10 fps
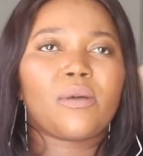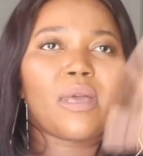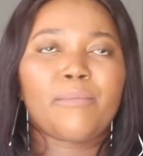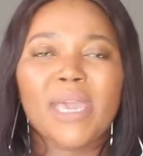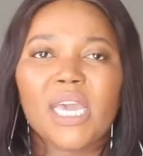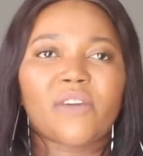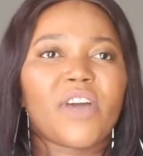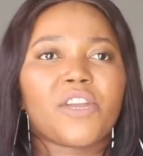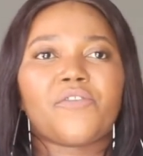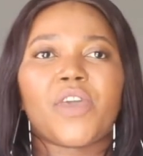making
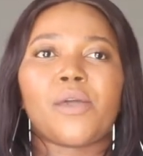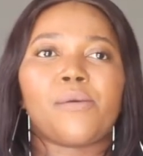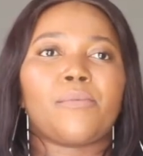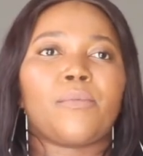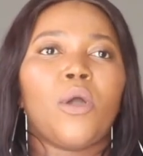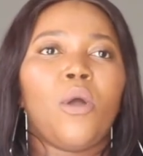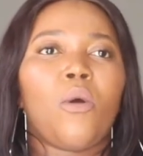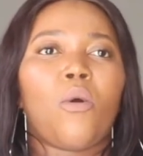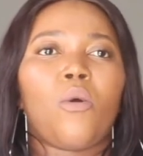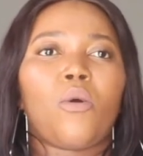fun of him,
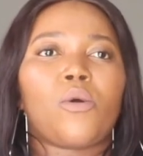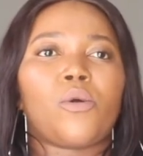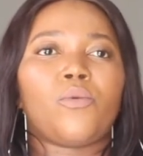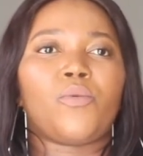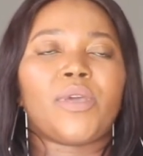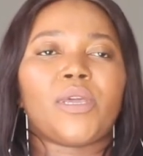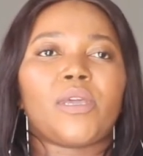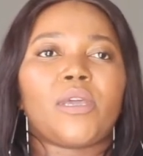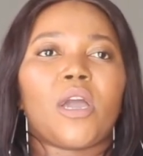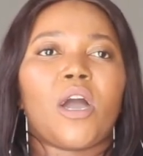or
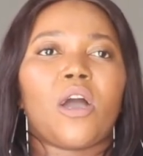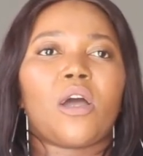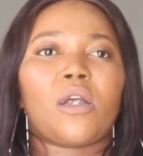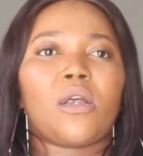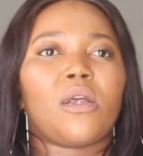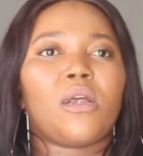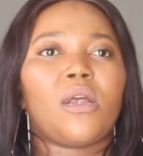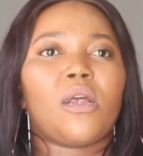we are